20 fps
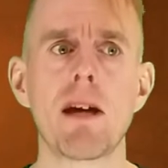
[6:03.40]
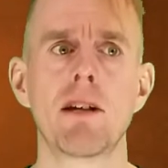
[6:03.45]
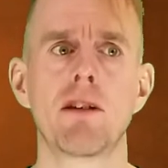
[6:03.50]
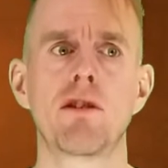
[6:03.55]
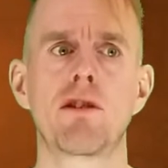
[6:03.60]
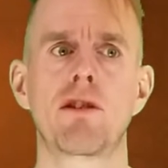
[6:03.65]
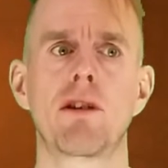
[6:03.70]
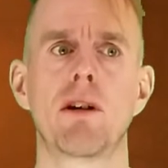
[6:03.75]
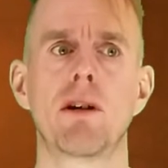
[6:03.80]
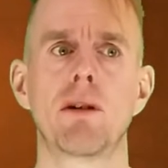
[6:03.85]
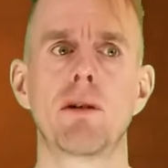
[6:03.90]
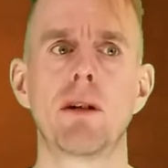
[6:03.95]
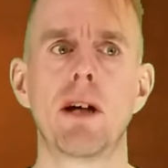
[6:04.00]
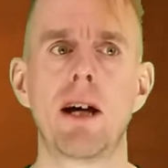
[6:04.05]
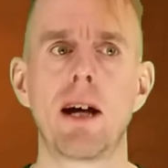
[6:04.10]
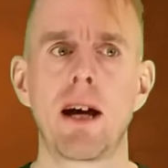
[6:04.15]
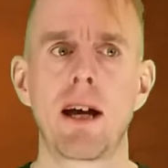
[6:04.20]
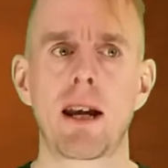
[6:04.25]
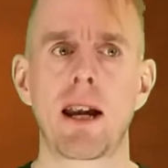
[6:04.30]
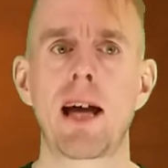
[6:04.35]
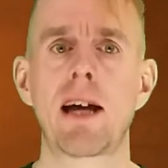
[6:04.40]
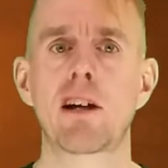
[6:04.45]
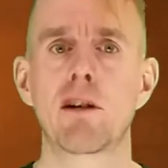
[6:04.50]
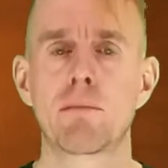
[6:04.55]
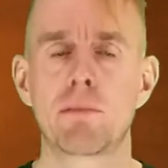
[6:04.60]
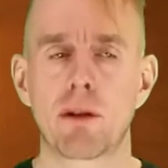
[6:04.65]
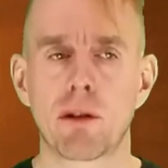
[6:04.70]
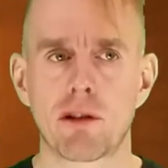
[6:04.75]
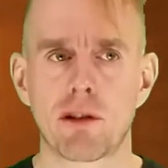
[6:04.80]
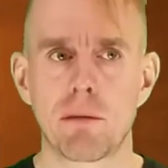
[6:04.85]
and so a lack
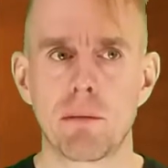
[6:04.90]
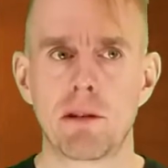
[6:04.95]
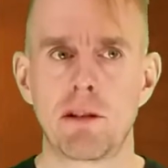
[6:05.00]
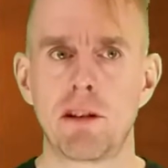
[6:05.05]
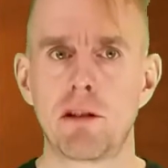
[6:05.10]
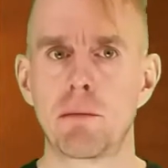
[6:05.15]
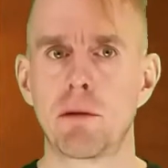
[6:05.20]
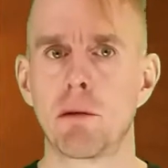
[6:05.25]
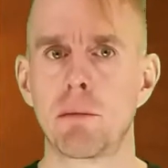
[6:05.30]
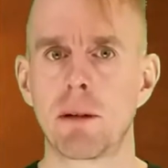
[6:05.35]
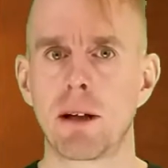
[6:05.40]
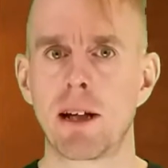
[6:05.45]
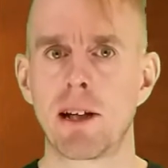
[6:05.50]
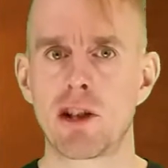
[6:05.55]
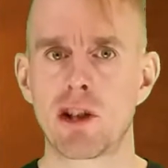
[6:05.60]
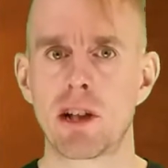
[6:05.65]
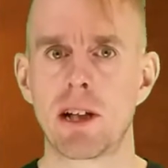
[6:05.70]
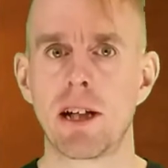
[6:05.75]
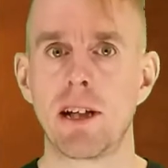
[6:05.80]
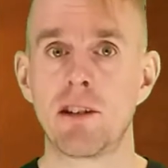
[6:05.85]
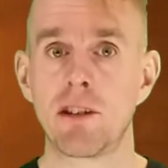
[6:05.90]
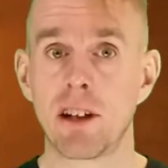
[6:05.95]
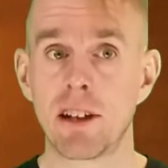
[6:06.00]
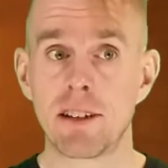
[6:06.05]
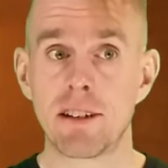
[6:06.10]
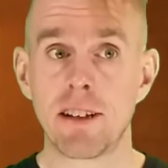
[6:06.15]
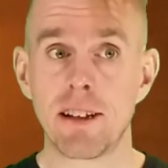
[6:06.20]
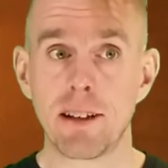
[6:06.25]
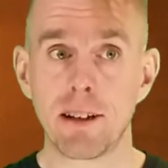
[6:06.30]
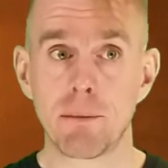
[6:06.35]
of proximity to population is
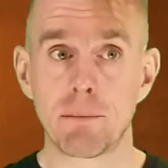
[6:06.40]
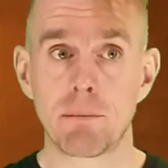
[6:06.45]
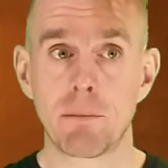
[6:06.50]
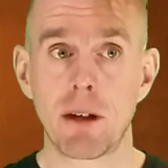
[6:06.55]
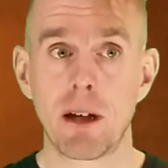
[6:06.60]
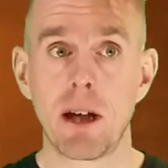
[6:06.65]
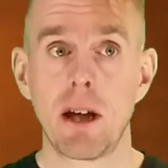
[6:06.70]
ideal.